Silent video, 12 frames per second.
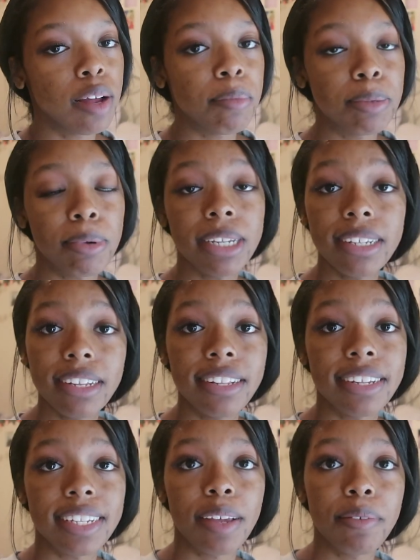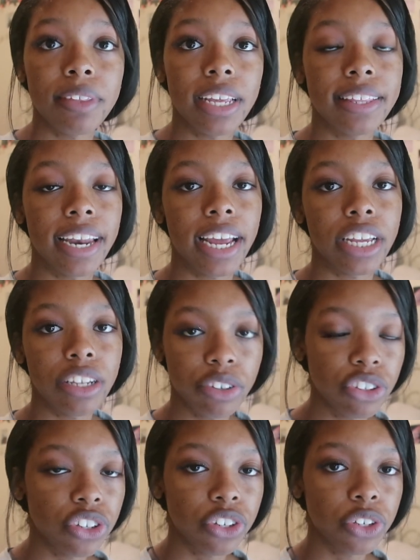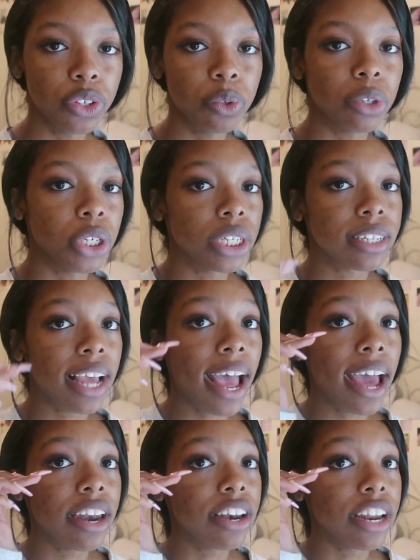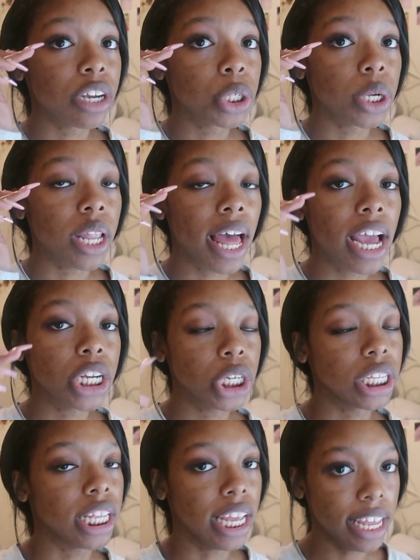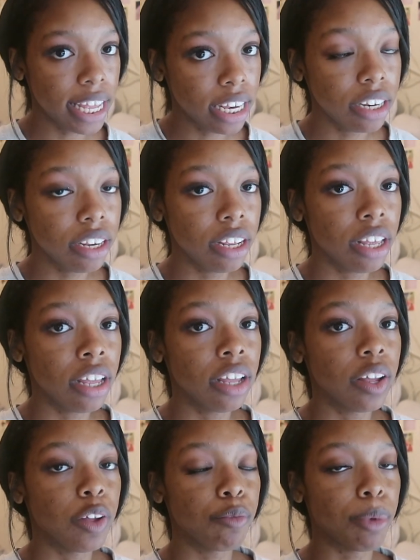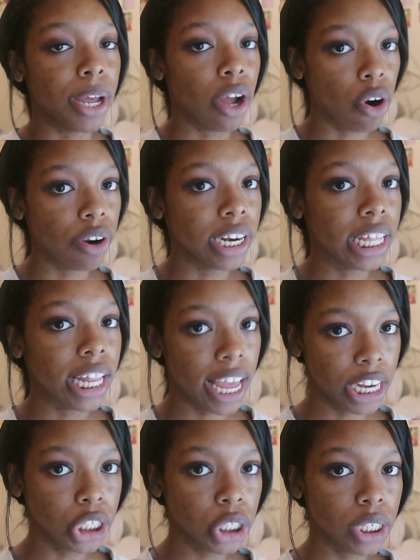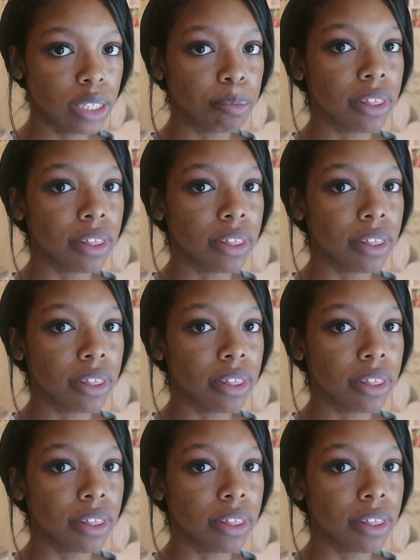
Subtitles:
It's basically the same thing that I used to do, which is add an extra lash at the end of my already lashes.